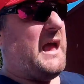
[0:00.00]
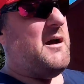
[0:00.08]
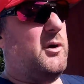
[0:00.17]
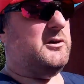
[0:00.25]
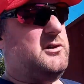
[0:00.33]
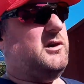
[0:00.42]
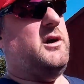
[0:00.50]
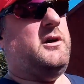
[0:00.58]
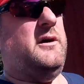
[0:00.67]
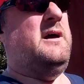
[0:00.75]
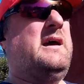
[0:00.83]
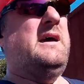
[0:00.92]
I'm also
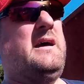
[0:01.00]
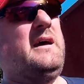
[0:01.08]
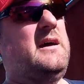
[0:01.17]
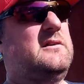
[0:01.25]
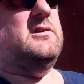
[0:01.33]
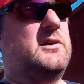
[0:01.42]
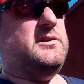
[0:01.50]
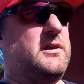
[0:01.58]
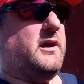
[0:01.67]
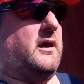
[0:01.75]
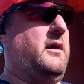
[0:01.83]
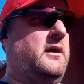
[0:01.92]
exhausted,
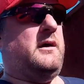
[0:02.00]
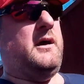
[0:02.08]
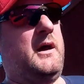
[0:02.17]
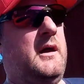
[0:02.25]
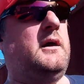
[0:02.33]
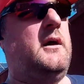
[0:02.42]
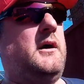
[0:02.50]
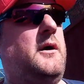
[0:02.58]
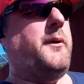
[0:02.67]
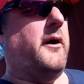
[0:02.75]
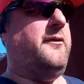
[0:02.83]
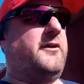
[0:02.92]

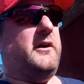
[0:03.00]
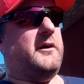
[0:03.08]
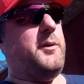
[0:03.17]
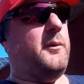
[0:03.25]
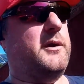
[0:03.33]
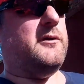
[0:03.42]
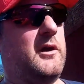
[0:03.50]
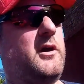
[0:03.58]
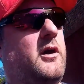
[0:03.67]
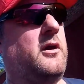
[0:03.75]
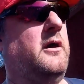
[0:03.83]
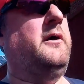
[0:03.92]
but I feel I probably could have
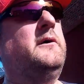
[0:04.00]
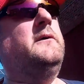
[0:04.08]
gone